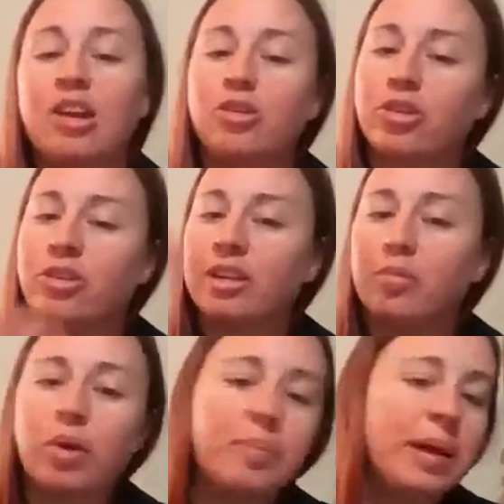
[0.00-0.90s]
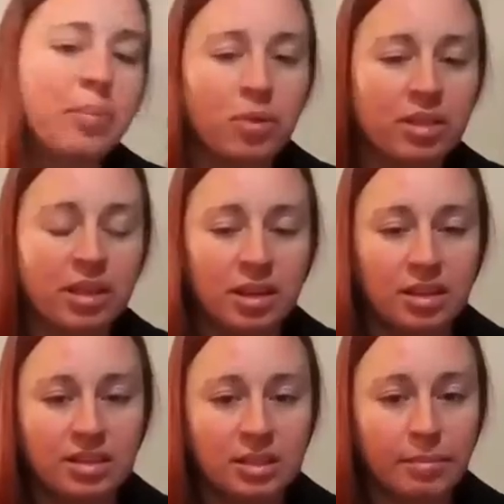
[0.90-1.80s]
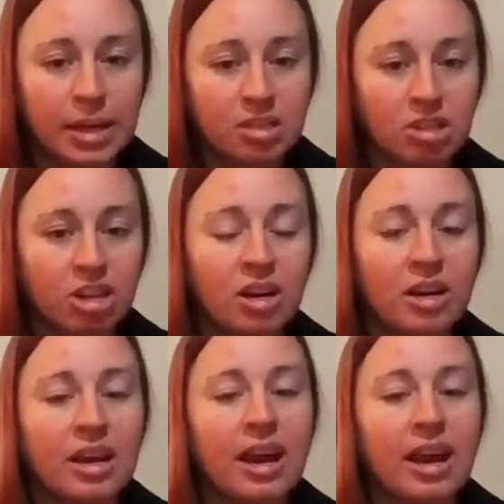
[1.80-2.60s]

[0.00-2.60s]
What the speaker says: you turn in one paper at the end of the semester